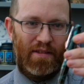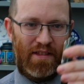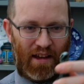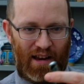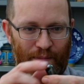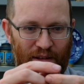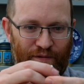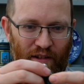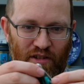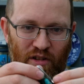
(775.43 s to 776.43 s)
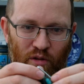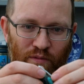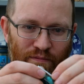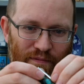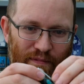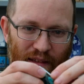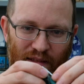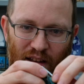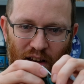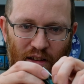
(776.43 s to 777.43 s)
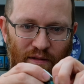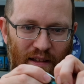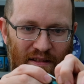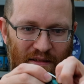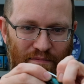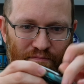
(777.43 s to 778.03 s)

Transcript: The clip is functional, you know, it's